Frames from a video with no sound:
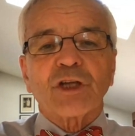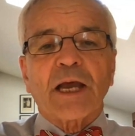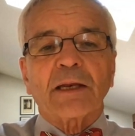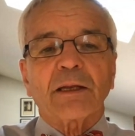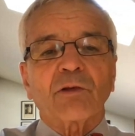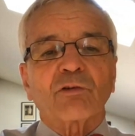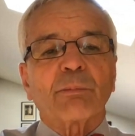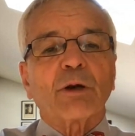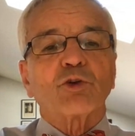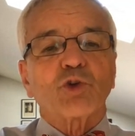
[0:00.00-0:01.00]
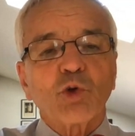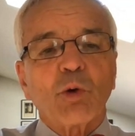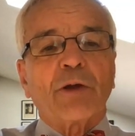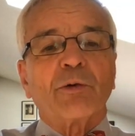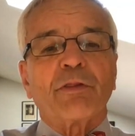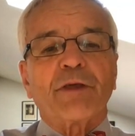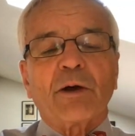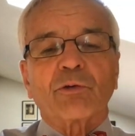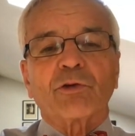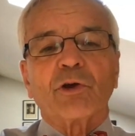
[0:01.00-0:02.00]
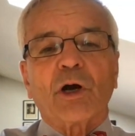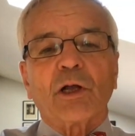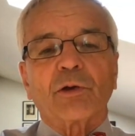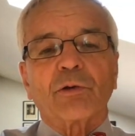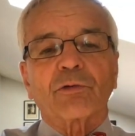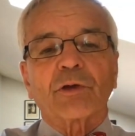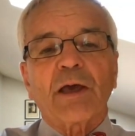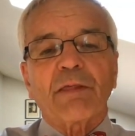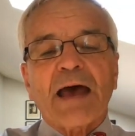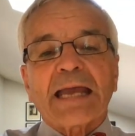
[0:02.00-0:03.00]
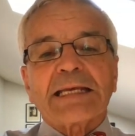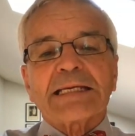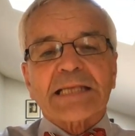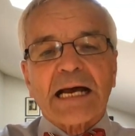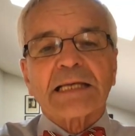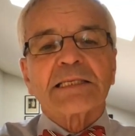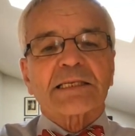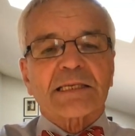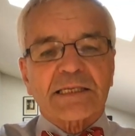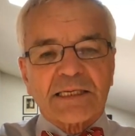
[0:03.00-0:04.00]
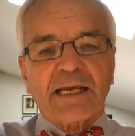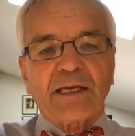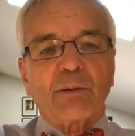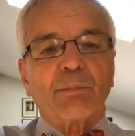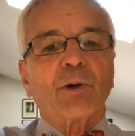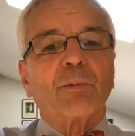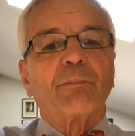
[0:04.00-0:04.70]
debt is about $200,000. That is unsustainable.